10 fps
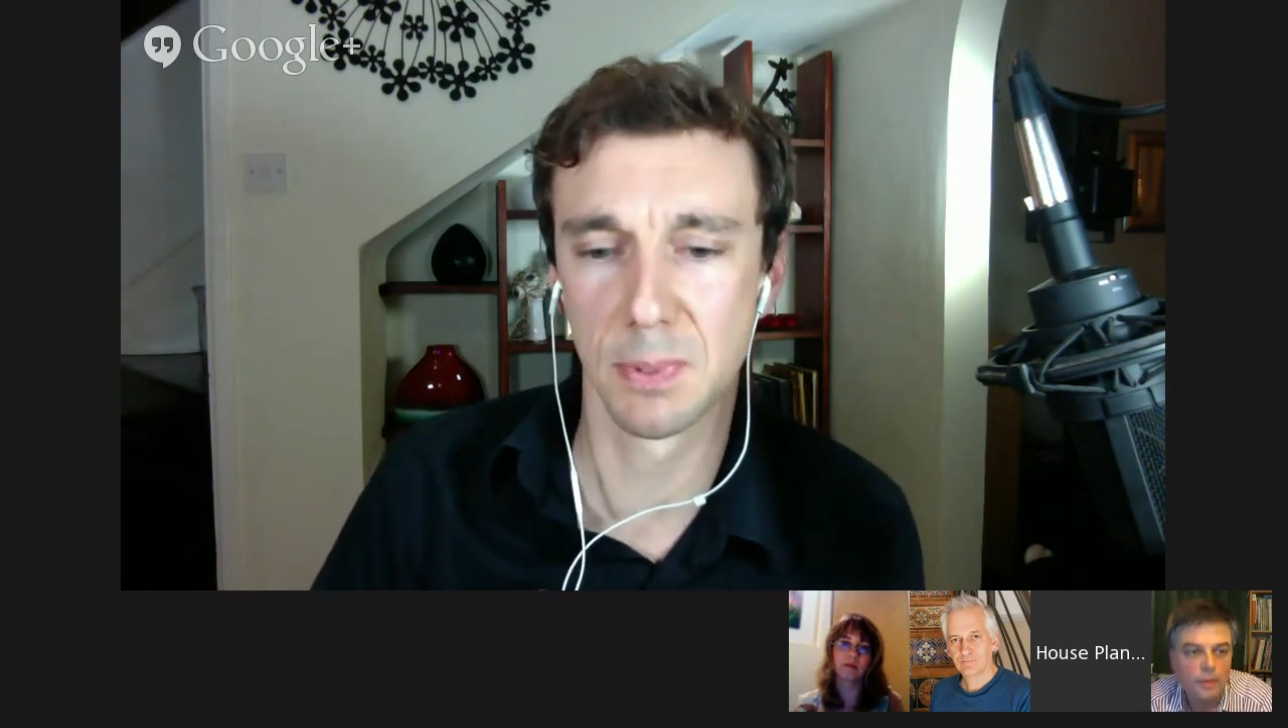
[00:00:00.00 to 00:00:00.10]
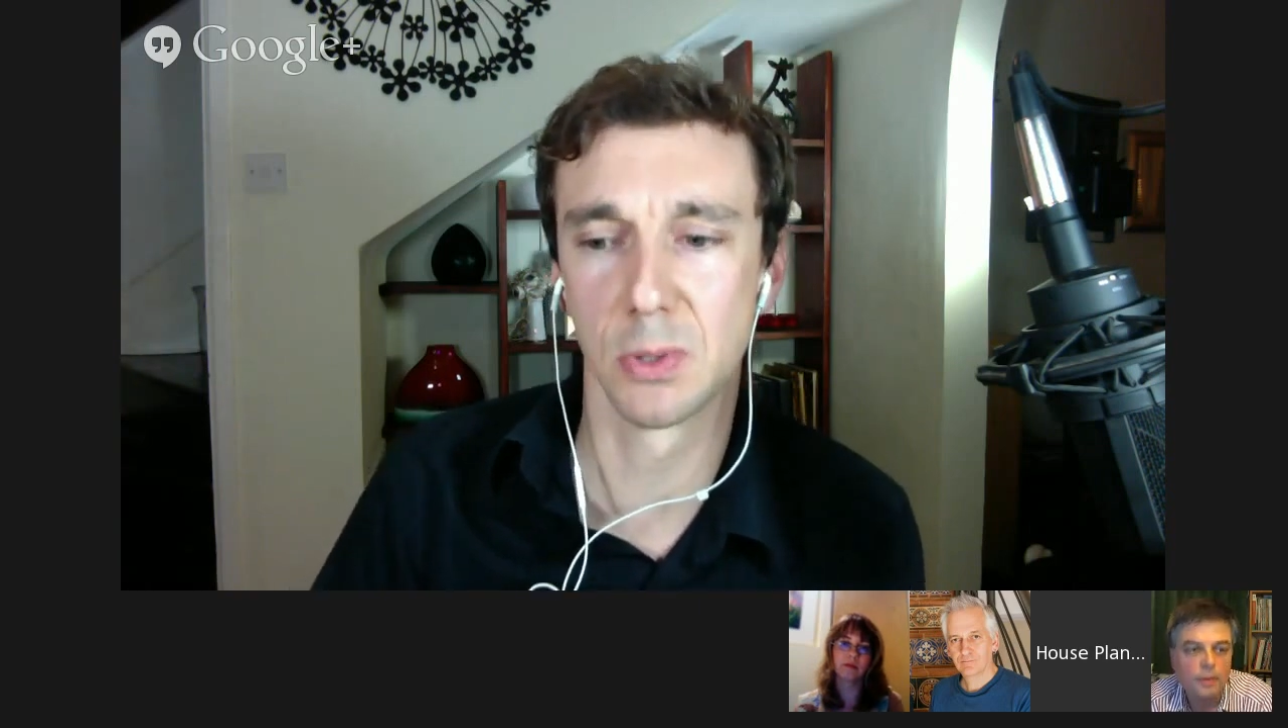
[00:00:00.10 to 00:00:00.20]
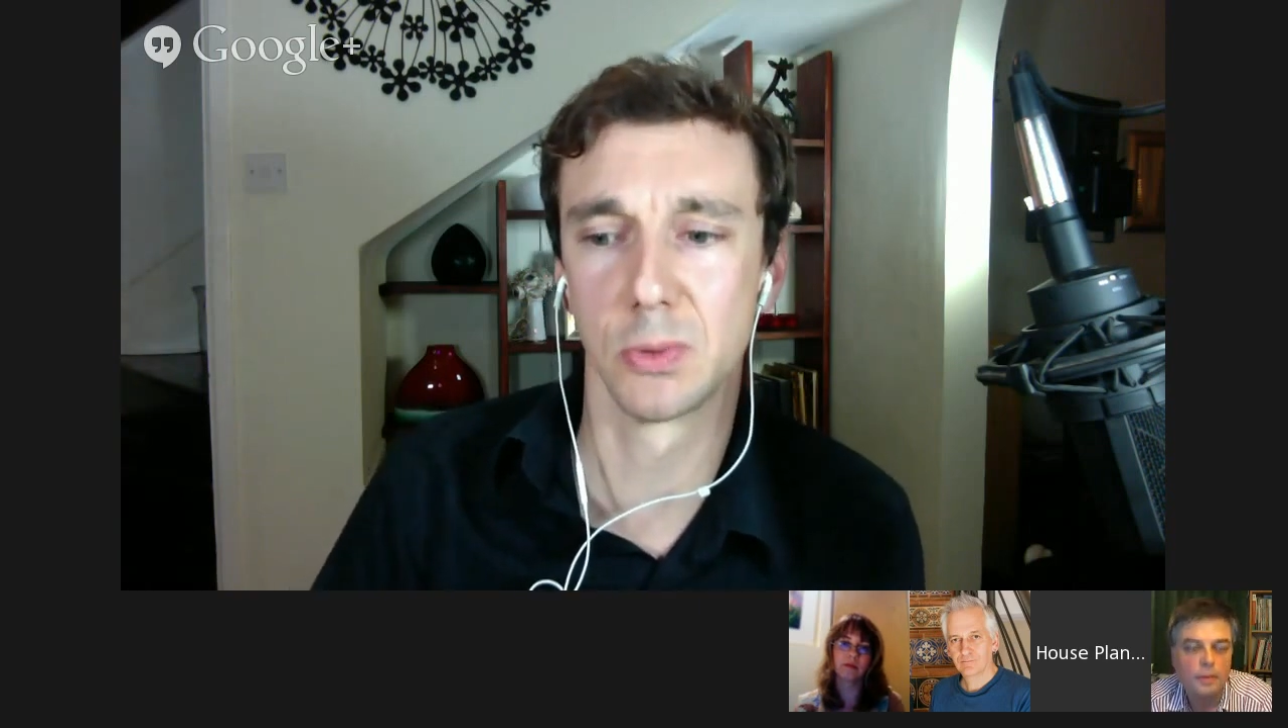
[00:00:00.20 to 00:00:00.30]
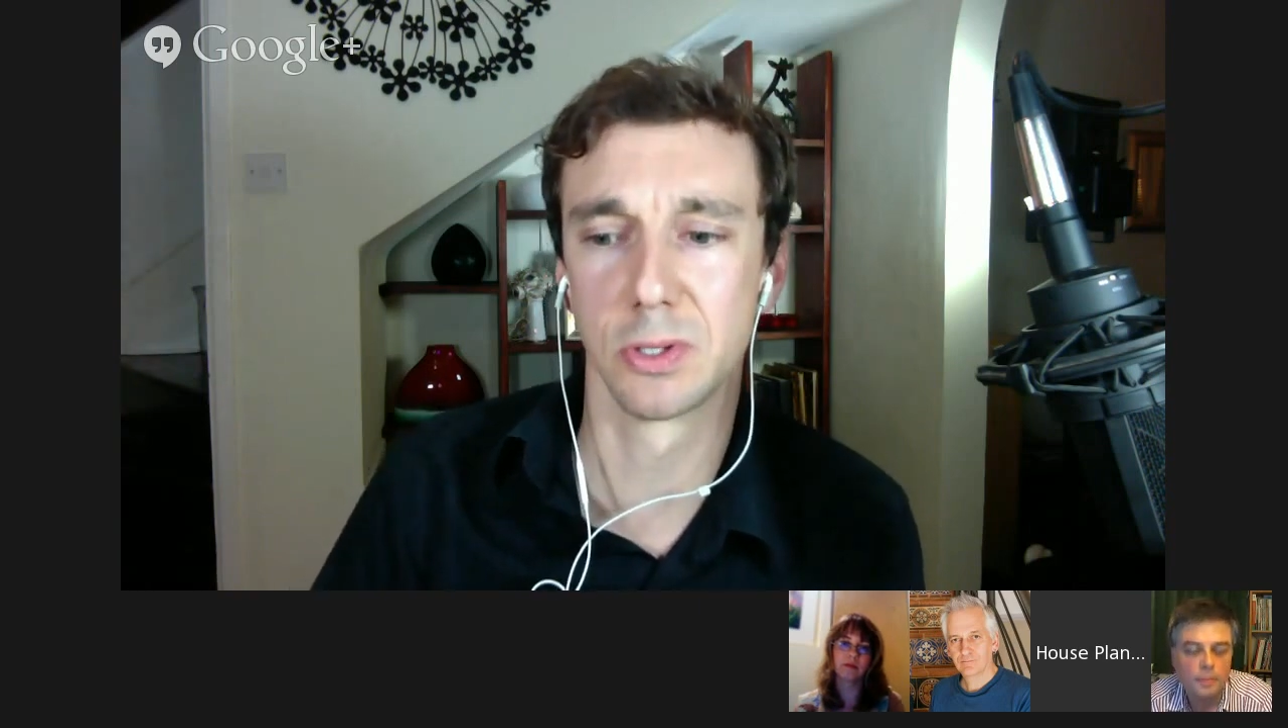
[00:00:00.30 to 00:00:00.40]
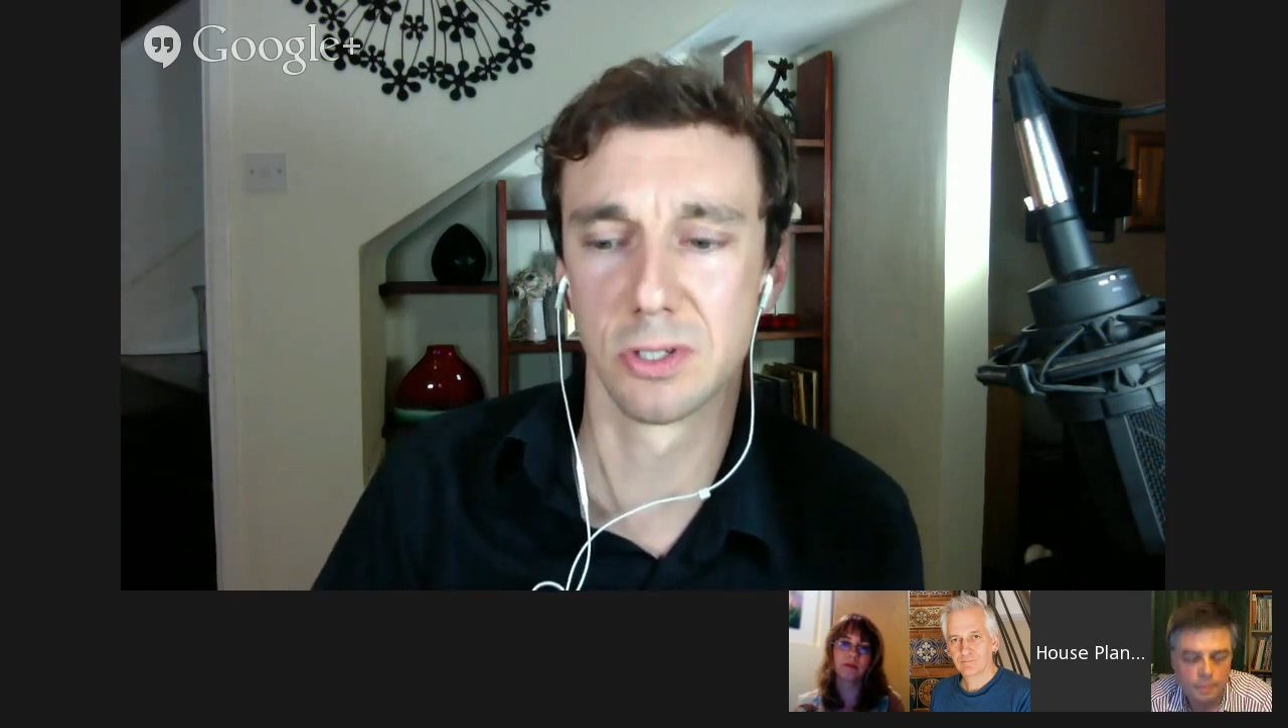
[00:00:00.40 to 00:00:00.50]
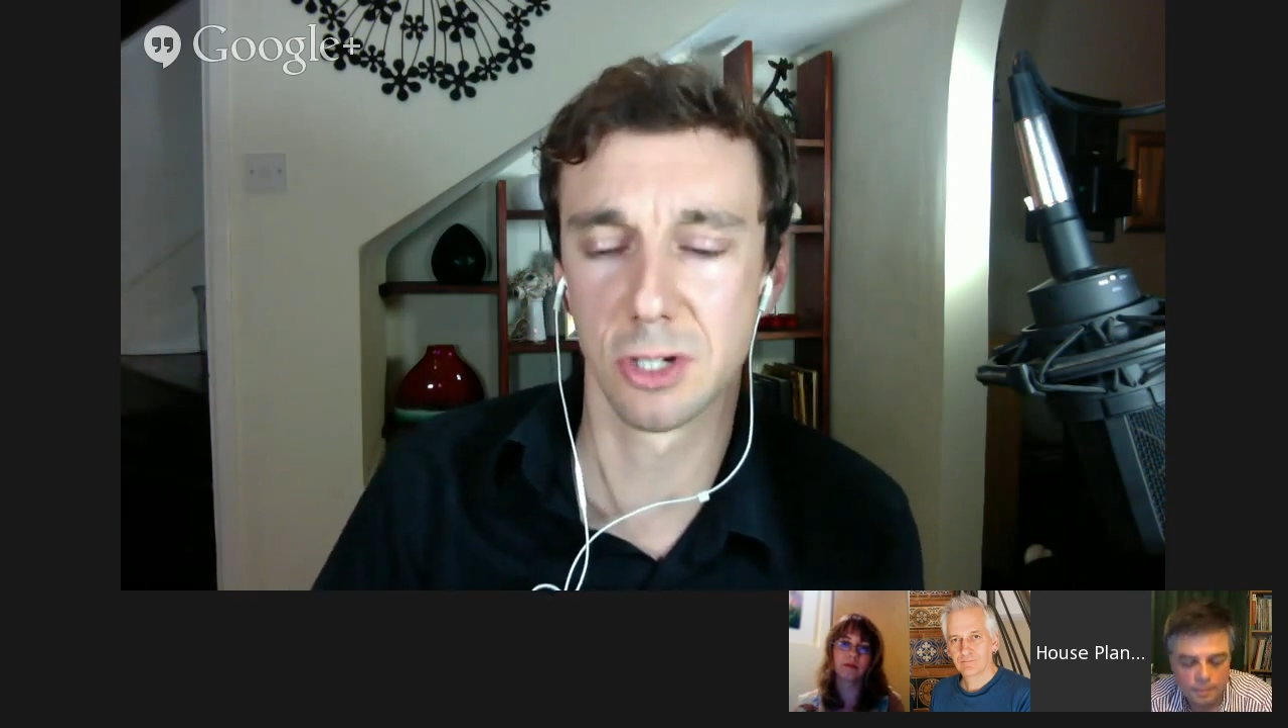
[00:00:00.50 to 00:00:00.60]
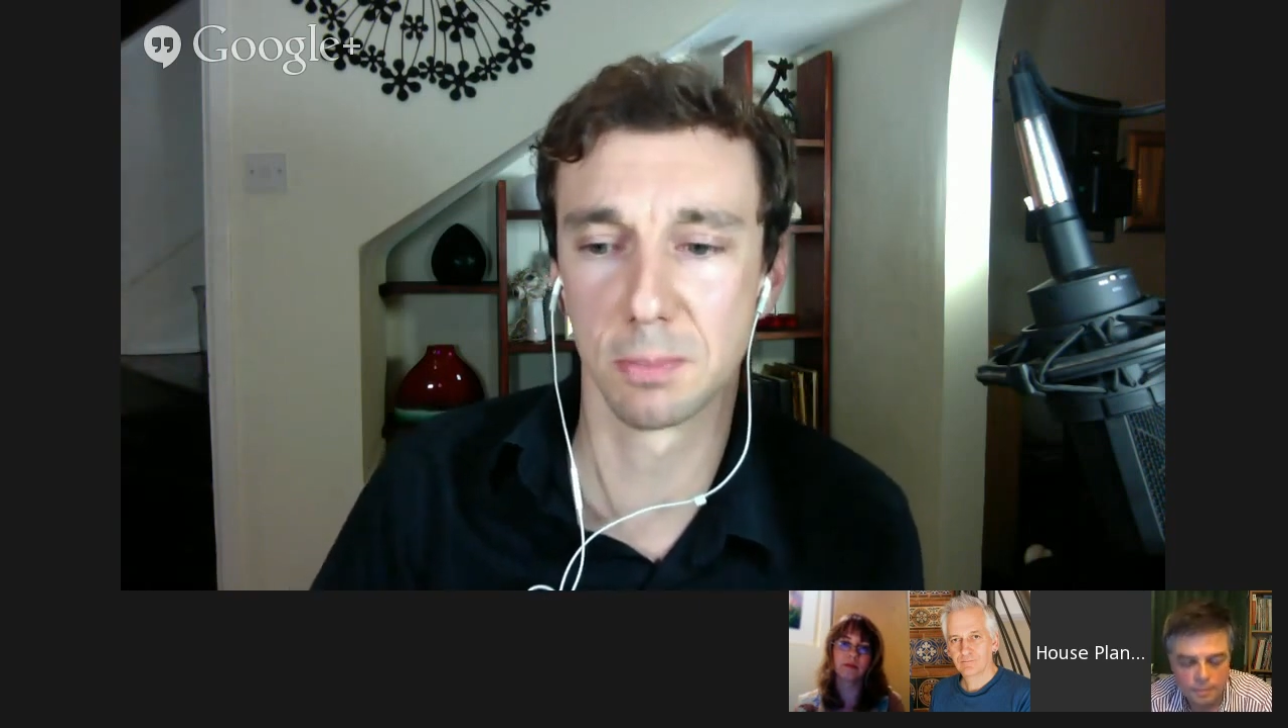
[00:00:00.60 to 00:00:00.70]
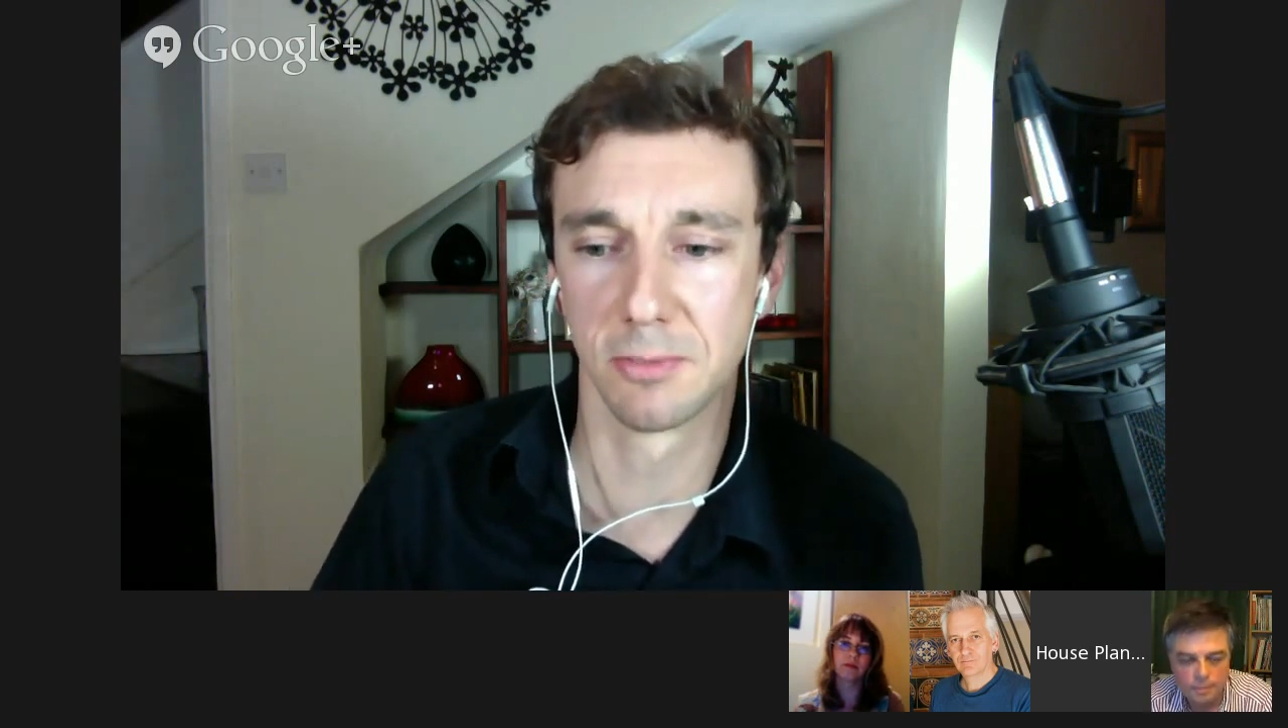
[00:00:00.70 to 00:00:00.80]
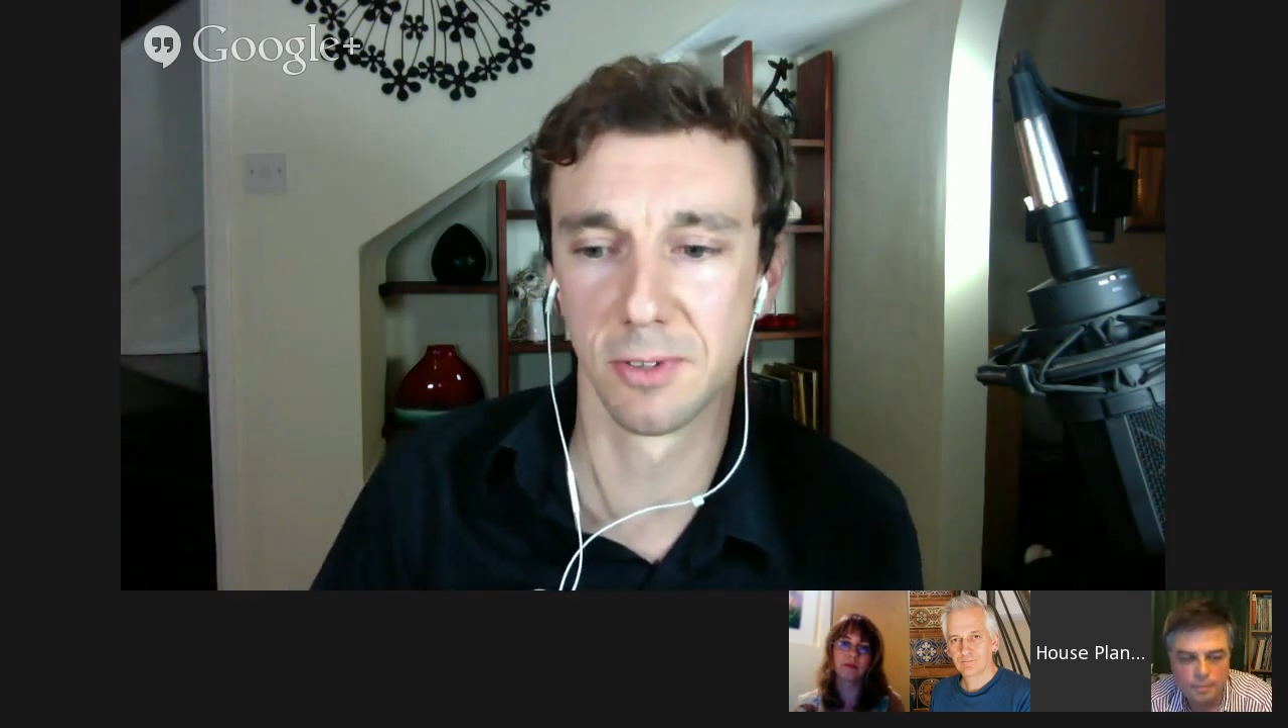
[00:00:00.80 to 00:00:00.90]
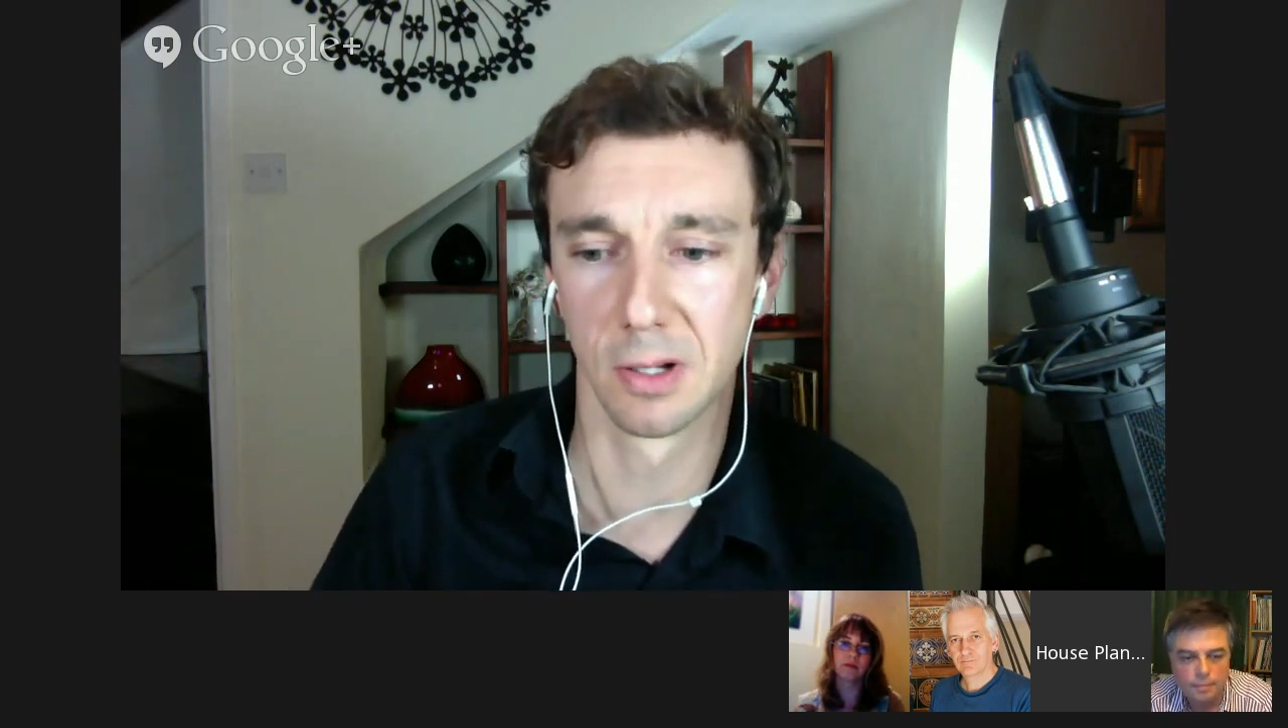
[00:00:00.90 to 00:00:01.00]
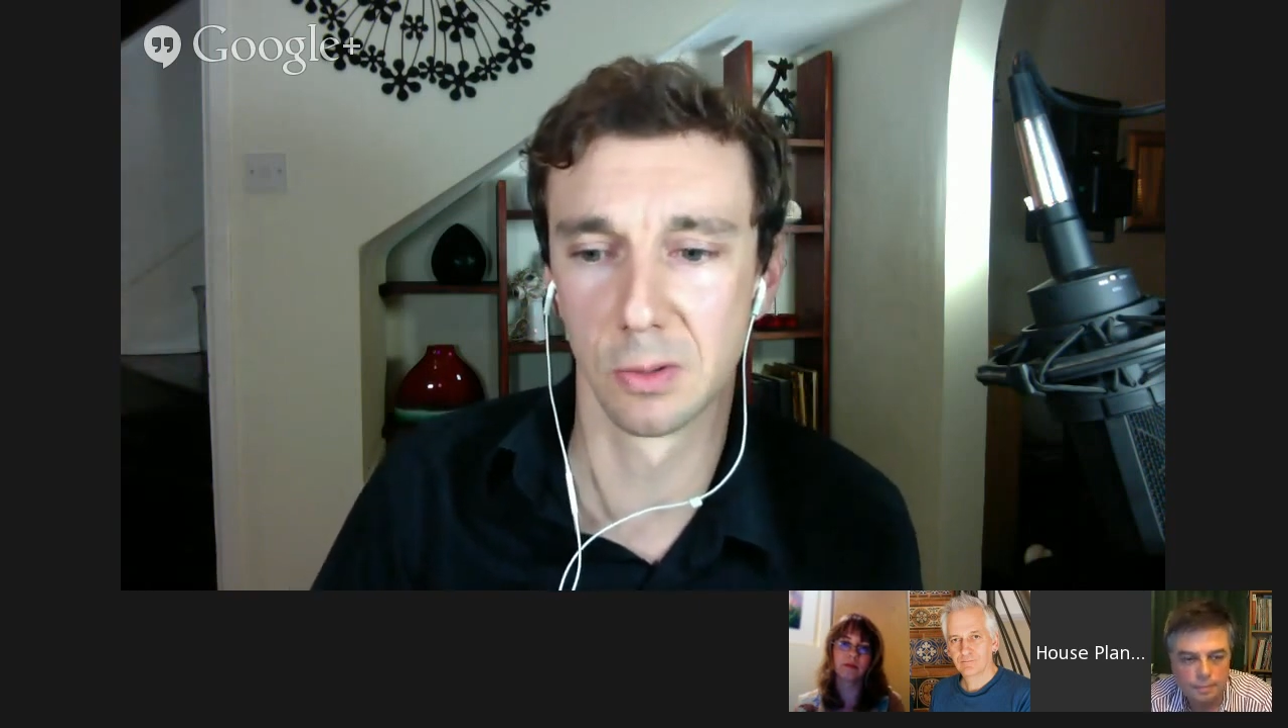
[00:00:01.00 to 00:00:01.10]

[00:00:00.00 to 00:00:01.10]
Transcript: build on top of it,